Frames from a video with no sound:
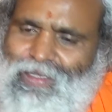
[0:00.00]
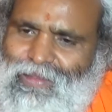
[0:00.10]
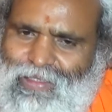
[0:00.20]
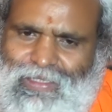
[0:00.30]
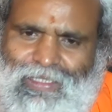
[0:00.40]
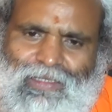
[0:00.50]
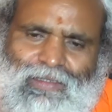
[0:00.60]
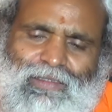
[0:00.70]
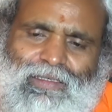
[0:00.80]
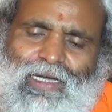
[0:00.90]
The
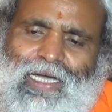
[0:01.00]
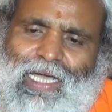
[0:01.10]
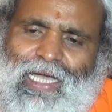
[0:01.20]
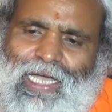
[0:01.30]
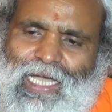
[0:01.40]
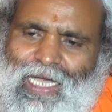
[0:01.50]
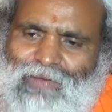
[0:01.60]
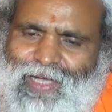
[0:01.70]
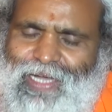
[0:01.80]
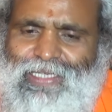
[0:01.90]
seer
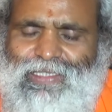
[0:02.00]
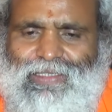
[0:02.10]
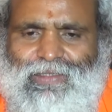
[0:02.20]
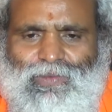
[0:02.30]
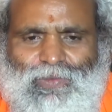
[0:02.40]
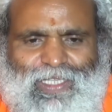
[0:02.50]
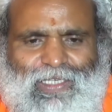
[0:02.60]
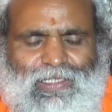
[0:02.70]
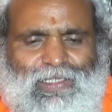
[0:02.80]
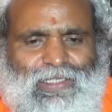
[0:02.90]
abides
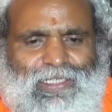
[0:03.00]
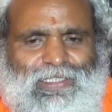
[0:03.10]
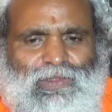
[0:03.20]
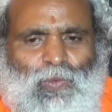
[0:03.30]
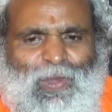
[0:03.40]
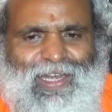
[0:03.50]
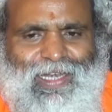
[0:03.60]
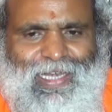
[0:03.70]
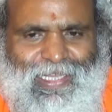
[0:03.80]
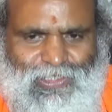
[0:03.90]
within its own
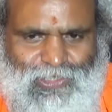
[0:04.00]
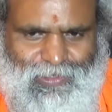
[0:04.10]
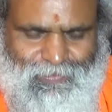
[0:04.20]
nature.